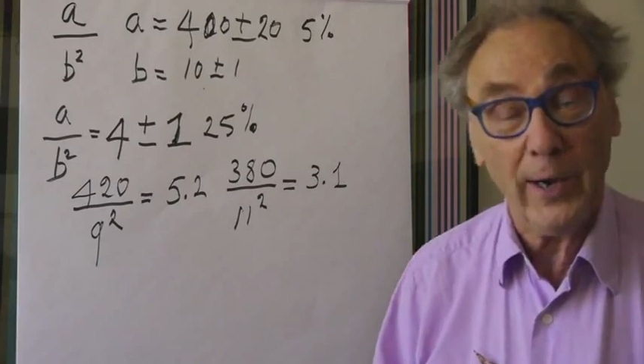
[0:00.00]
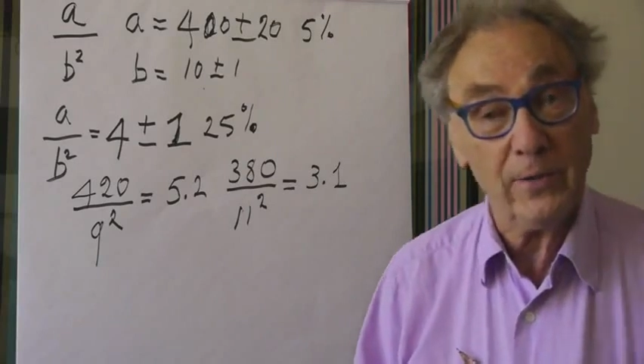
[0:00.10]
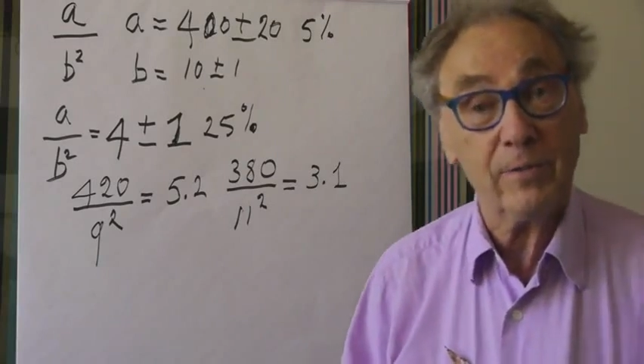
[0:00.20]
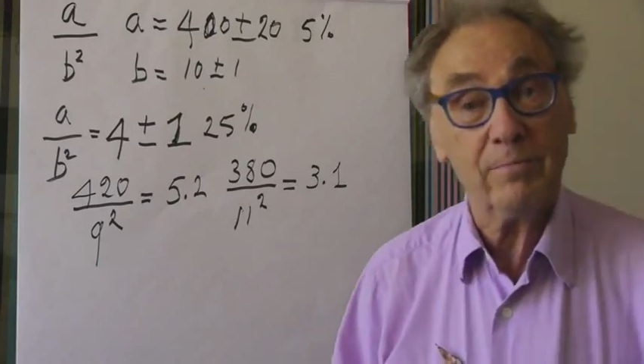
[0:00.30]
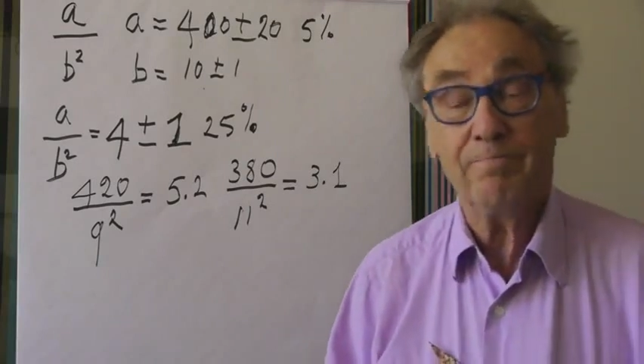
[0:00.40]

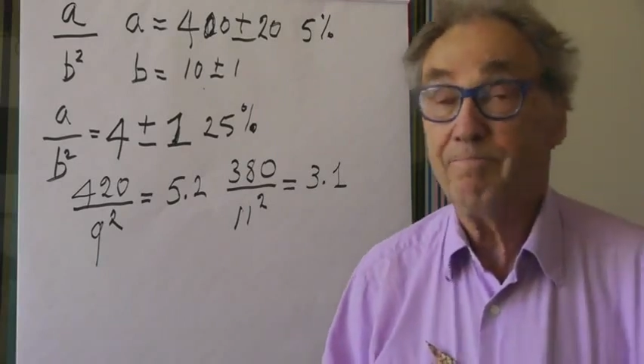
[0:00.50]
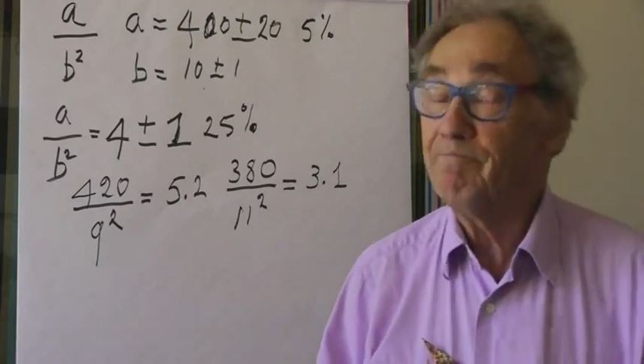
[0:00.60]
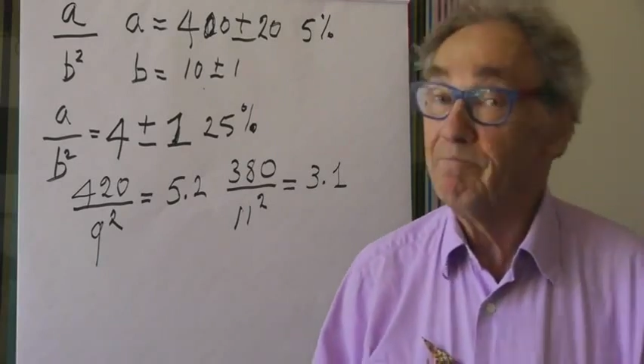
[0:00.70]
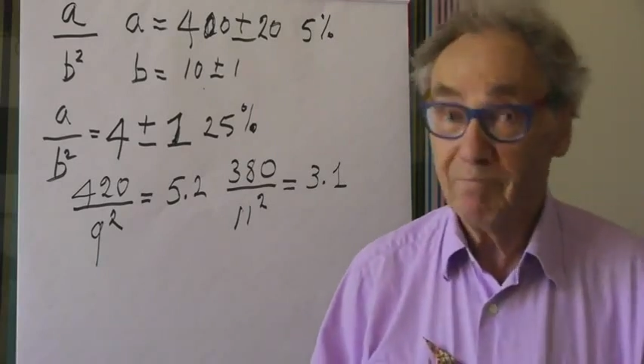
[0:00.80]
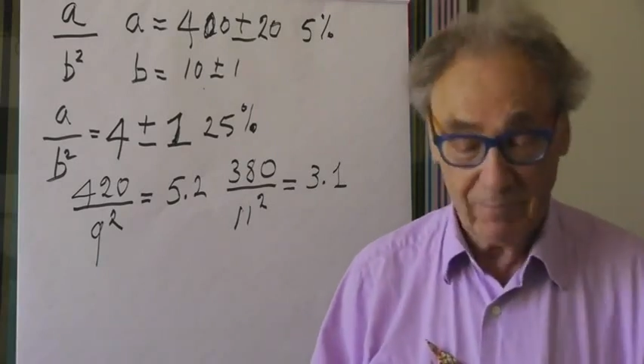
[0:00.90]
start,
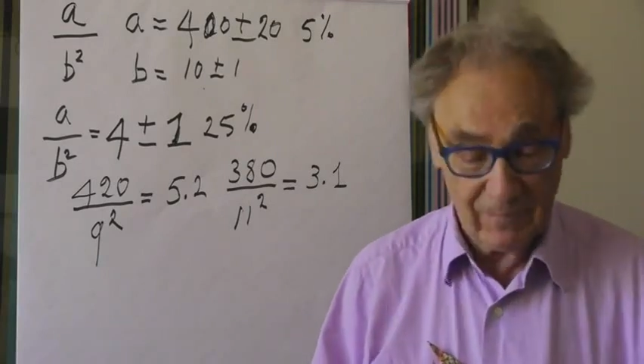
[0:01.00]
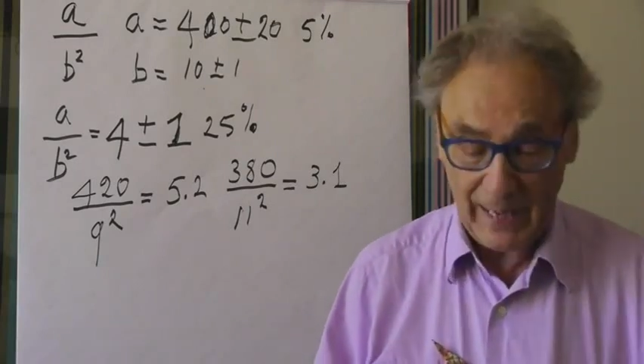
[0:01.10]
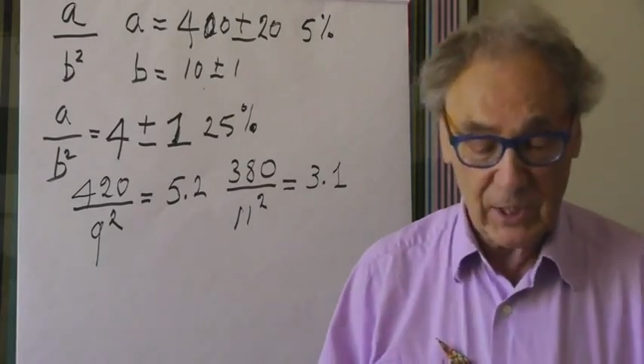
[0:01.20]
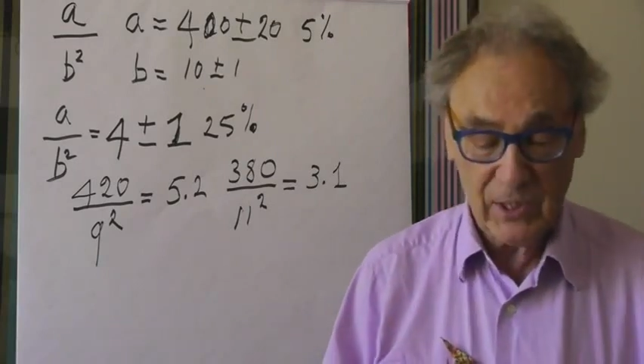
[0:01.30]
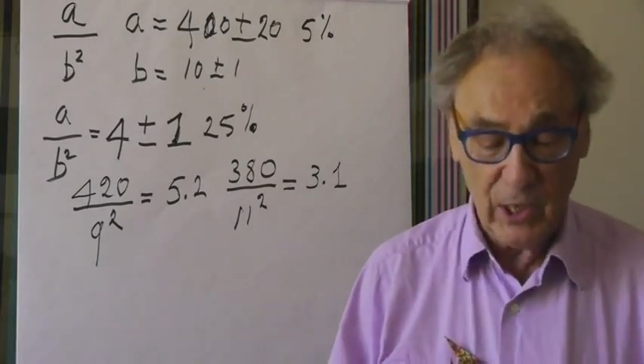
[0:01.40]

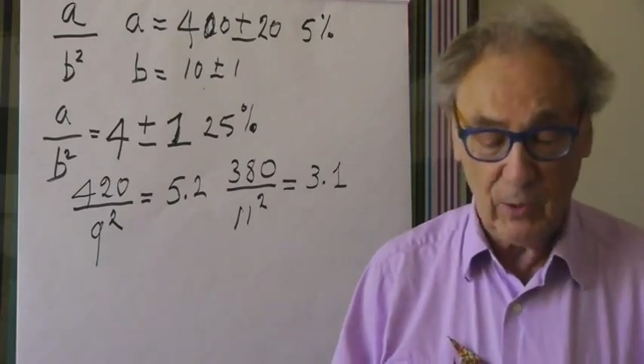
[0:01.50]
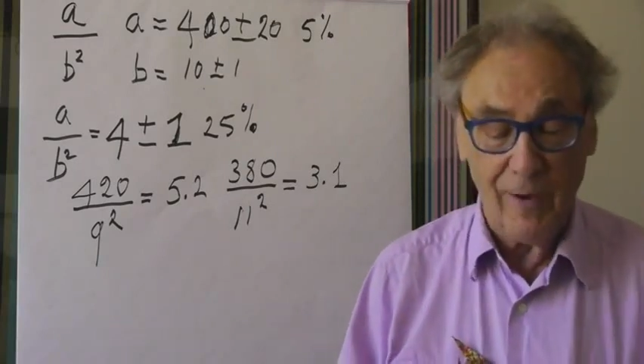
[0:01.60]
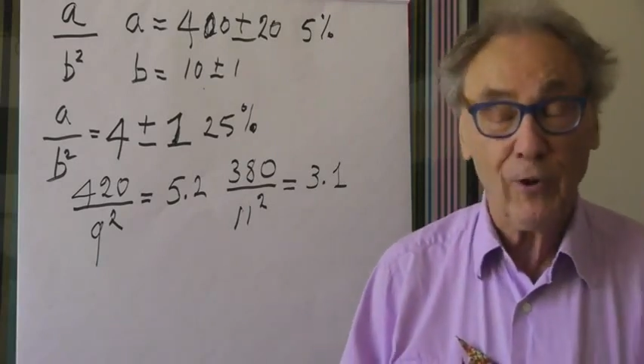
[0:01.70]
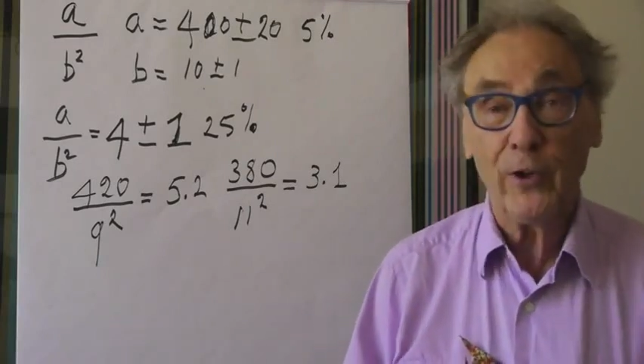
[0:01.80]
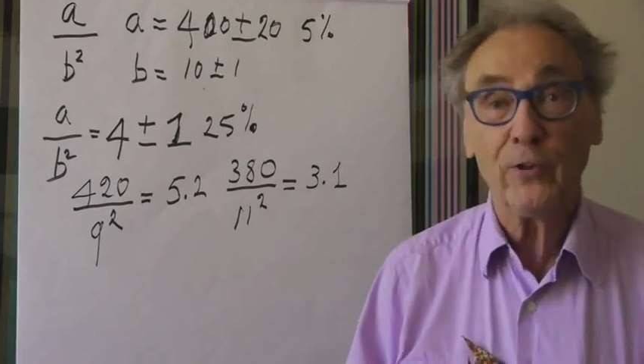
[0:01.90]
that is
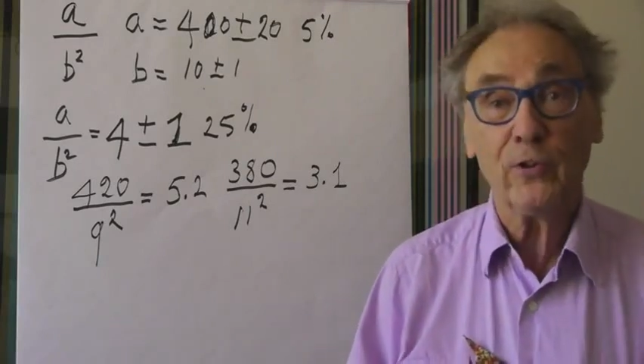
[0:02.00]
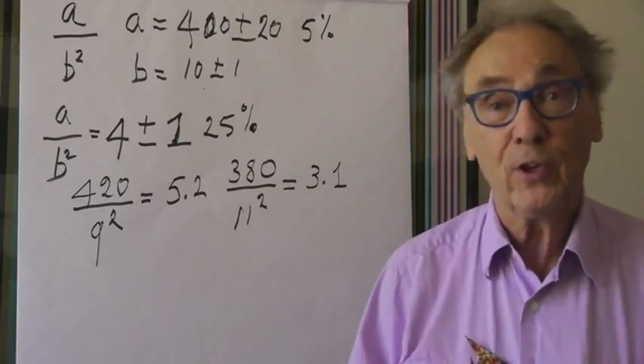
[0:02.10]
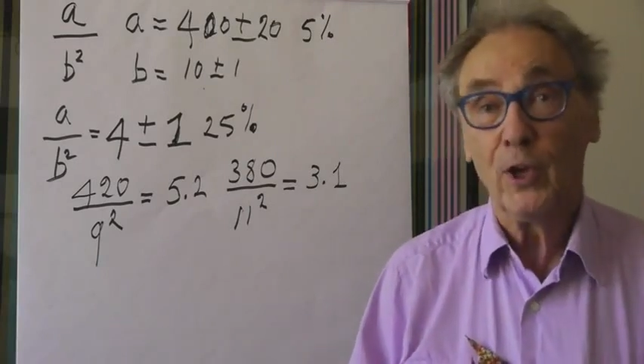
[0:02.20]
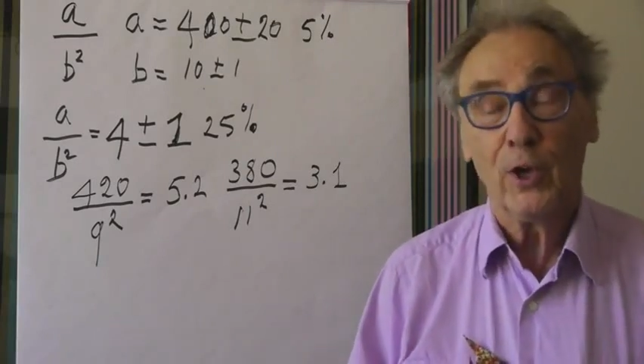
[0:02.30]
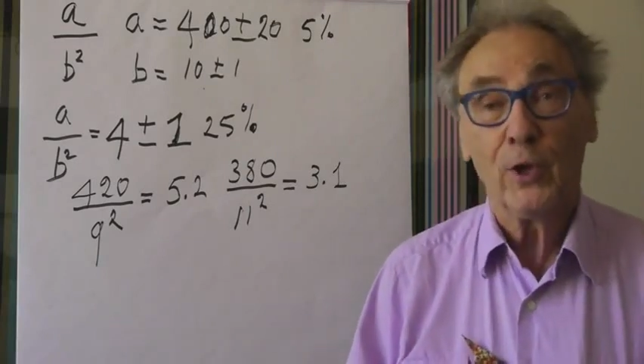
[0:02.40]

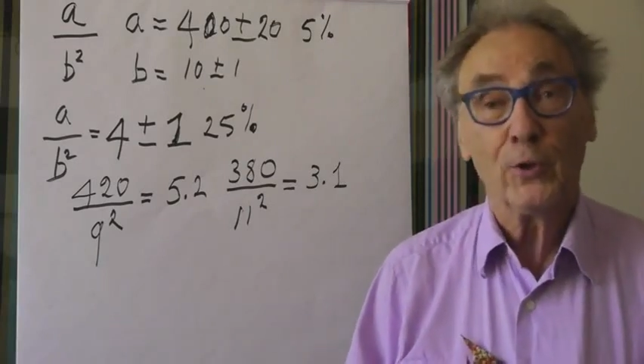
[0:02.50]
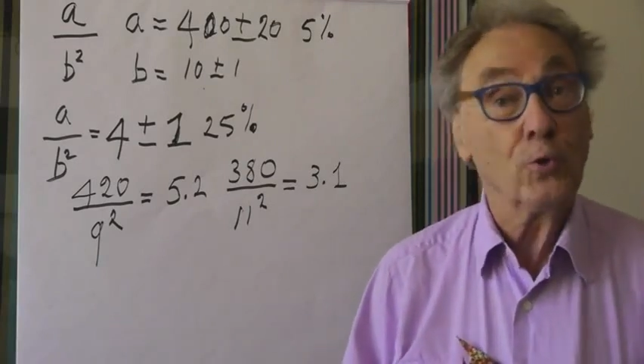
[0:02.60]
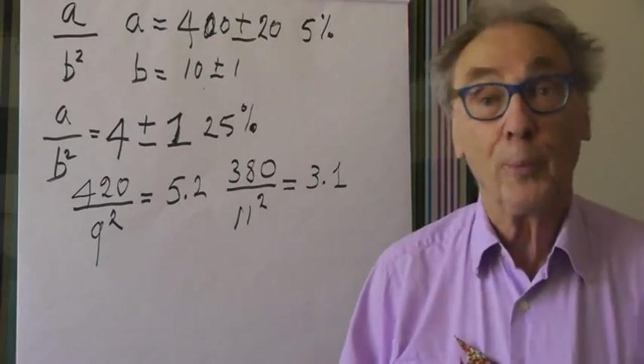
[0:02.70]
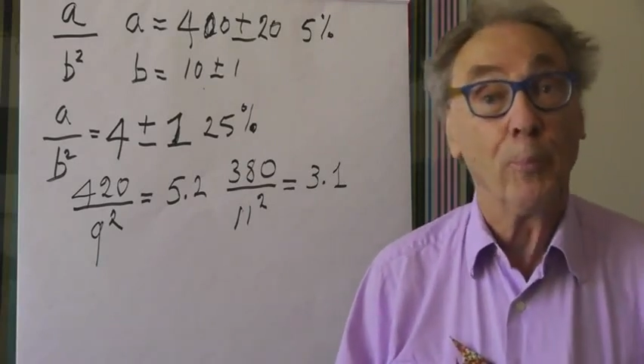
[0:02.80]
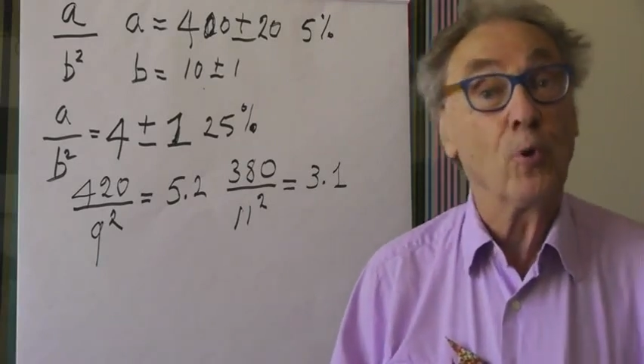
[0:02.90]
equivalent
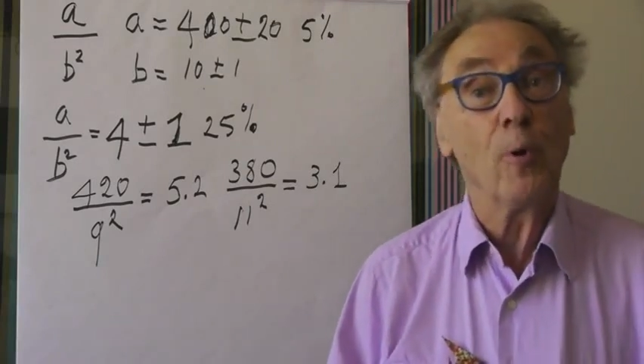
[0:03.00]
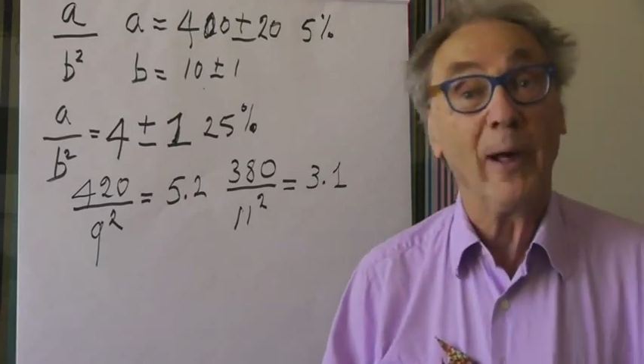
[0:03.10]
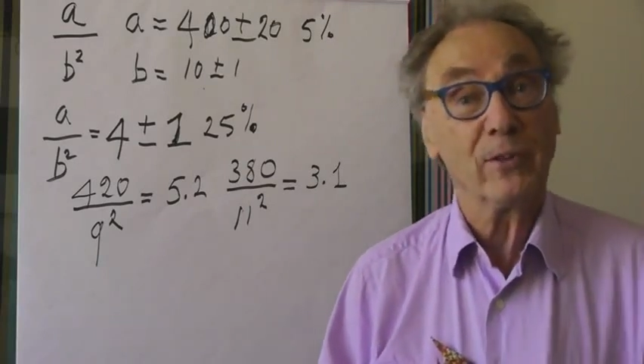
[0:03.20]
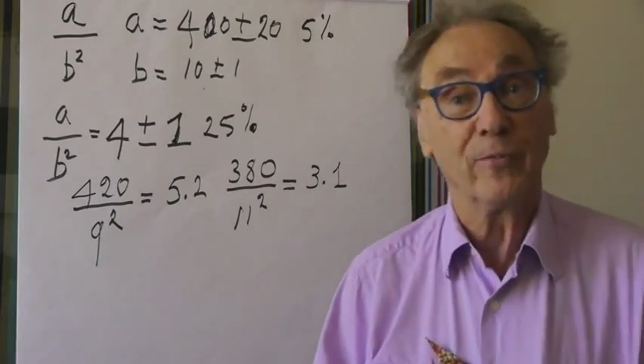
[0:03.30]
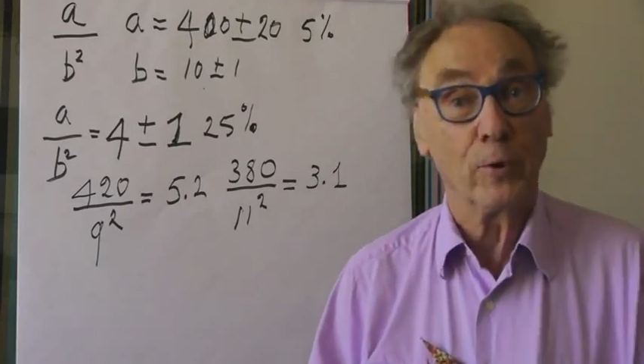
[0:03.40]
to the
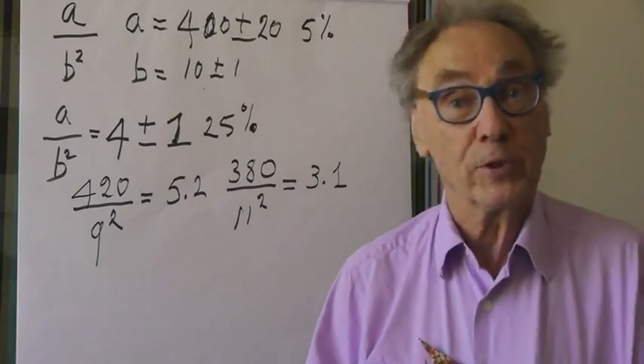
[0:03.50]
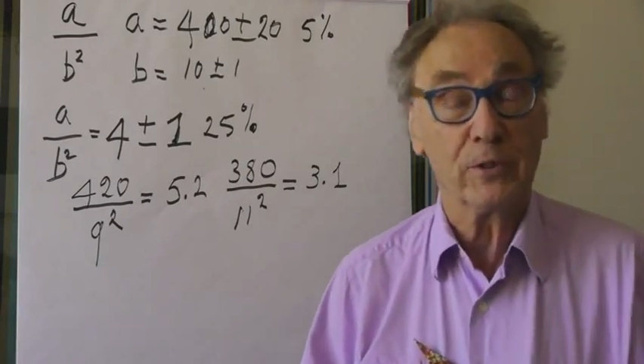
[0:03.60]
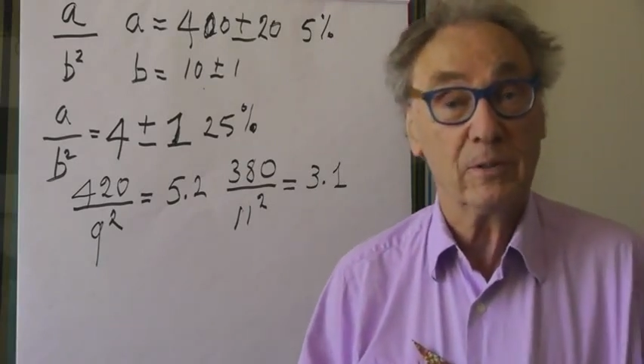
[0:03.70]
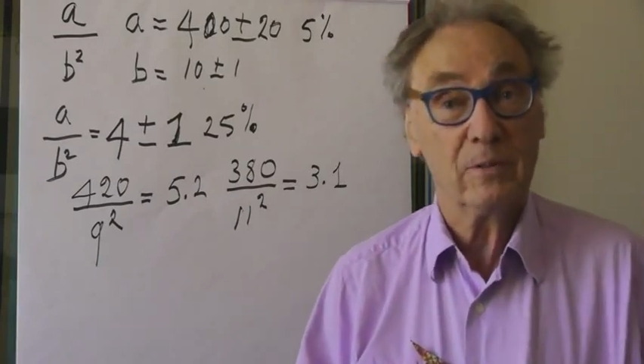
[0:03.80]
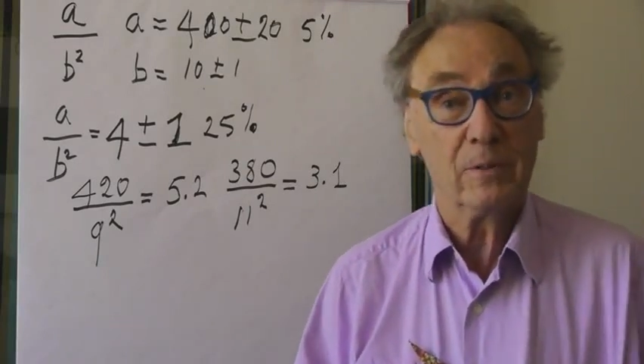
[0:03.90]
poor man's
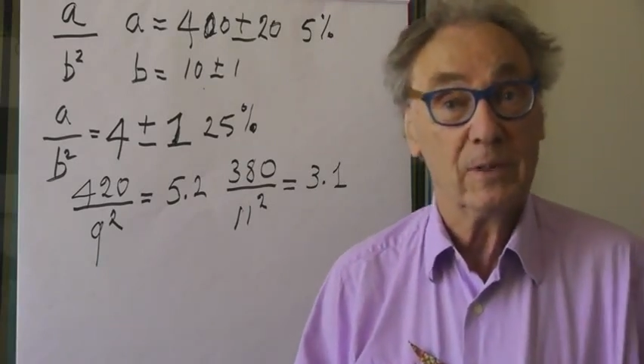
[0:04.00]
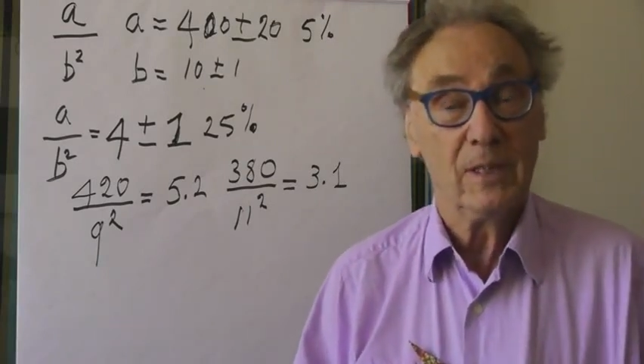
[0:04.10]
version.